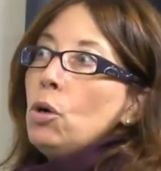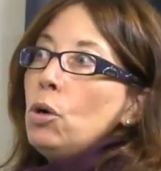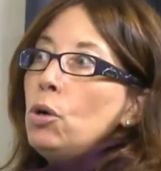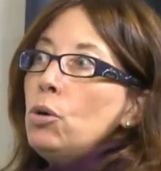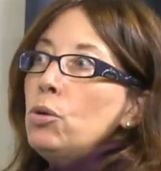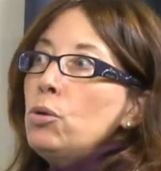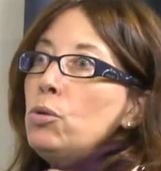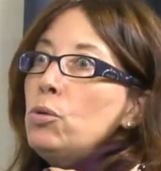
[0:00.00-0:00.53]

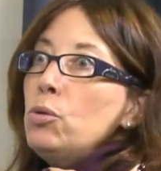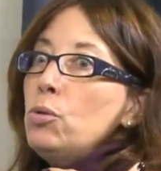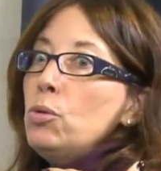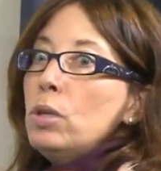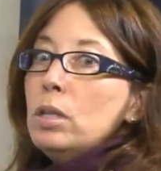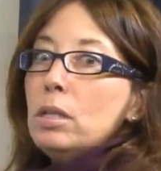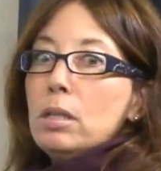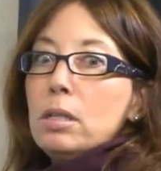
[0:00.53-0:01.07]

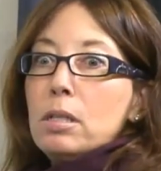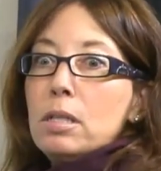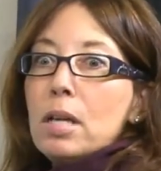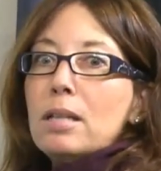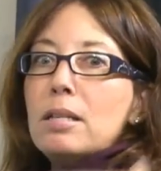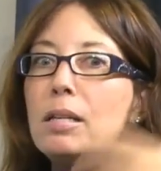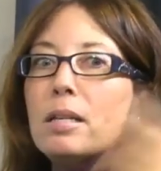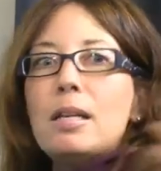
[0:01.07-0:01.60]
who
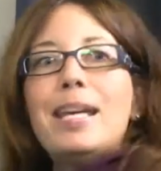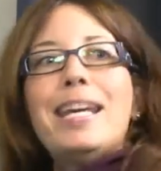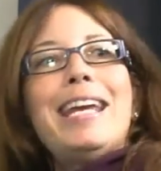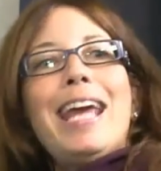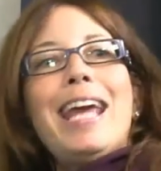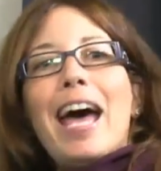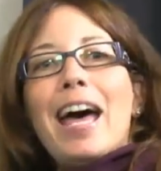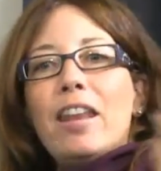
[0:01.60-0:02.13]
doesn't
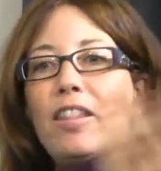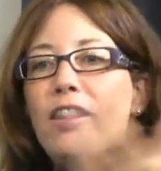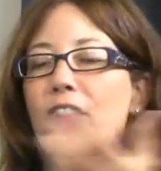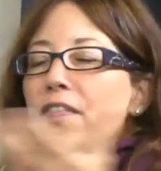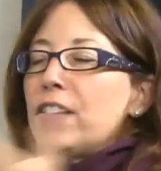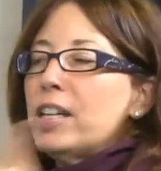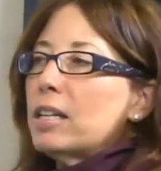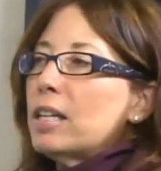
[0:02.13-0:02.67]
get
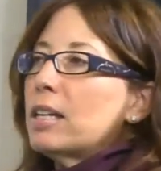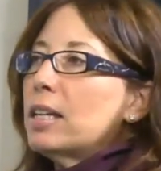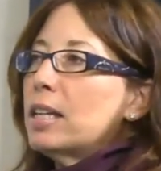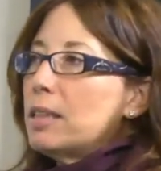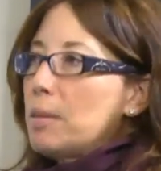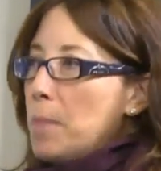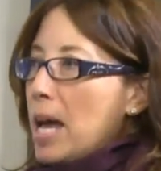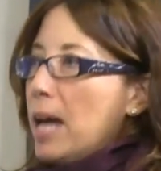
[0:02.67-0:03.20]
the feeling
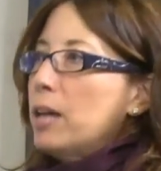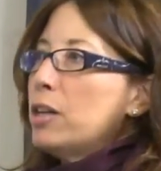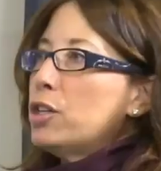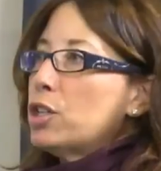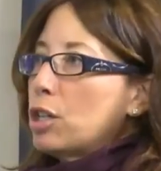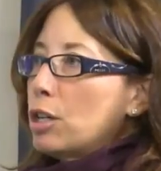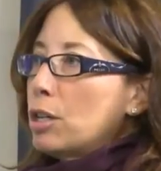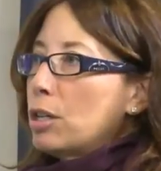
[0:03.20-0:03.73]
that the
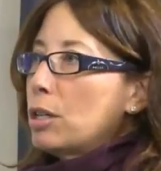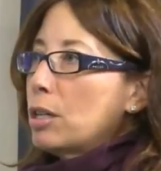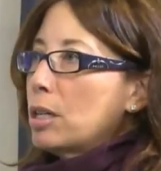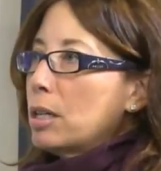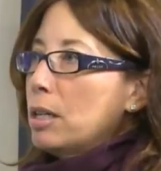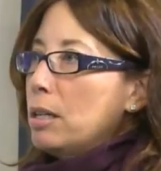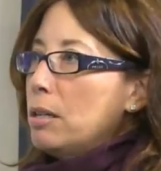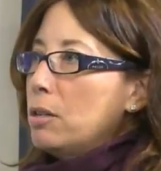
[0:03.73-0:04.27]
manager
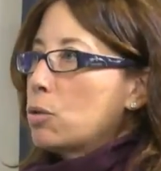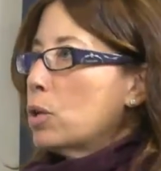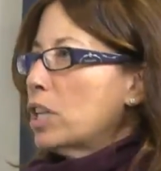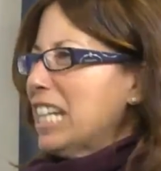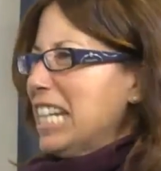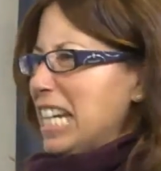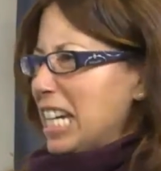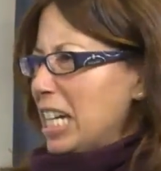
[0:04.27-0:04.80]
is
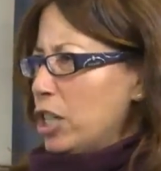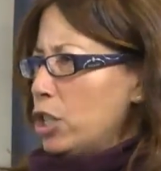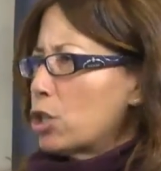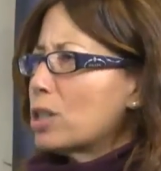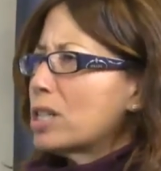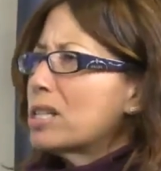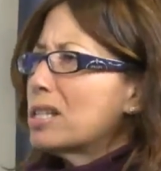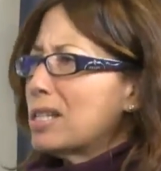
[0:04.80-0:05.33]
really
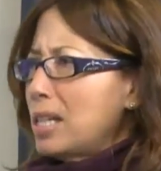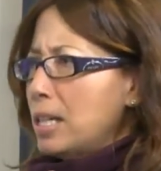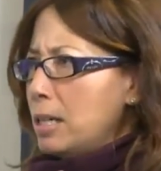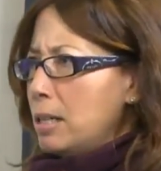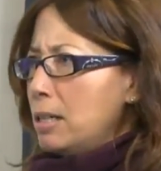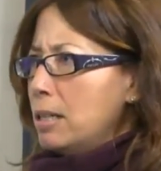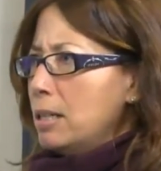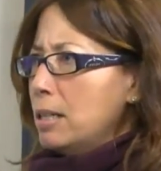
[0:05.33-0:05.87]

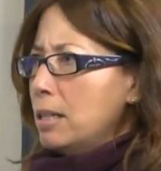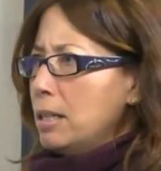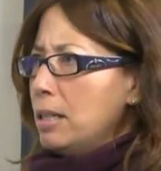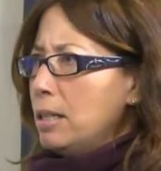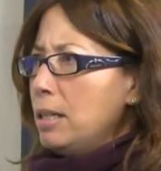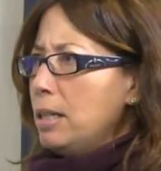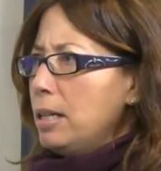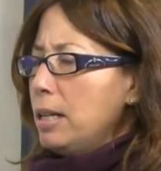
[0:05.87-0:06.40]
interested
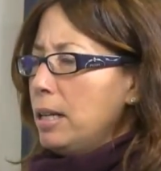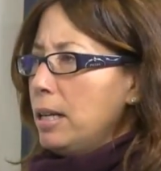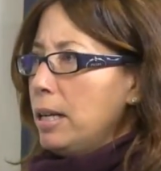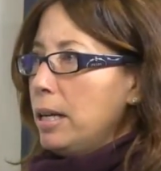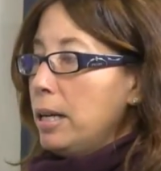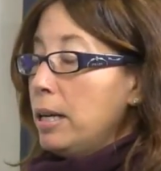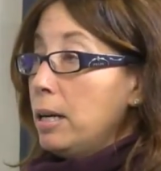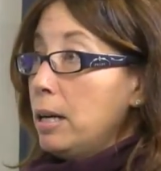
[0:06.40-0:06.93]
mm-hmm.
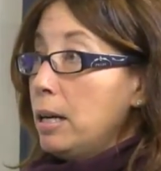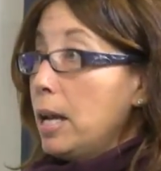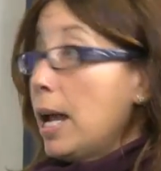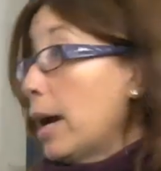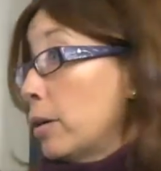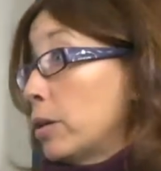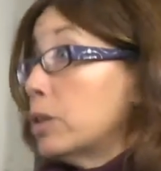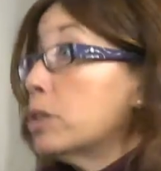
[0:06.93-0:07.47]
in
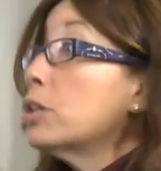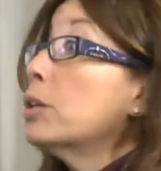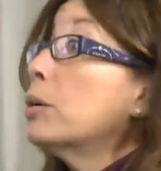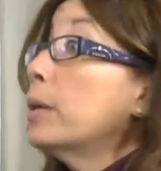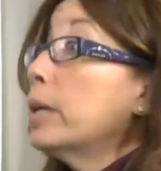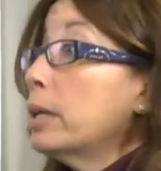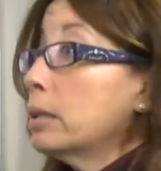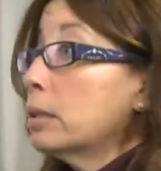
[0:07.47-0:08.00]
how they're
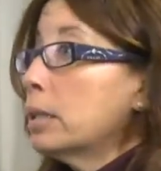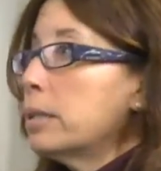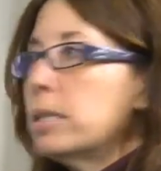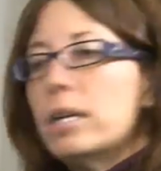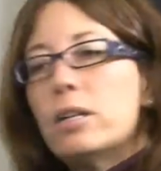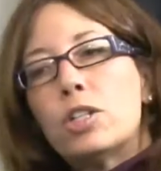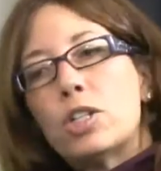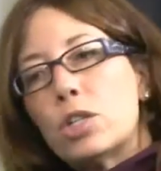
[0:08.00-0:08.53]
doing. Let's
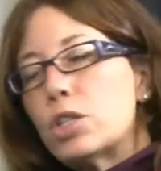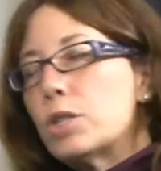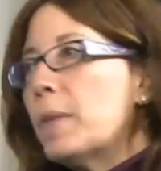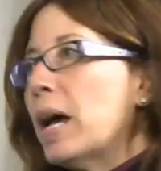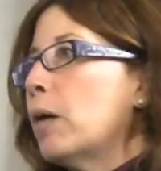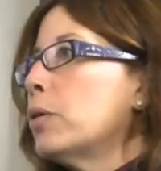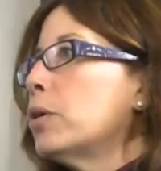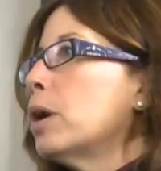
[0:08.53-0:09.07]
say it's just
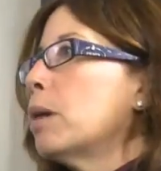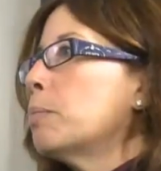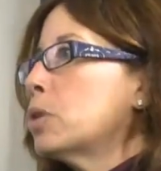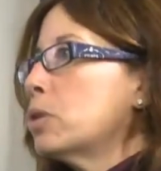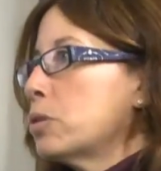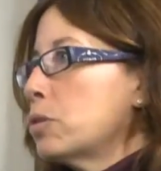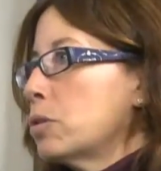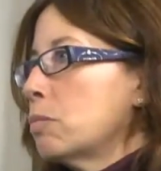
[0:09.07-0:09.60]
about
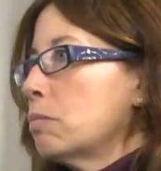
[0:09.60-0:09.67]
numbers.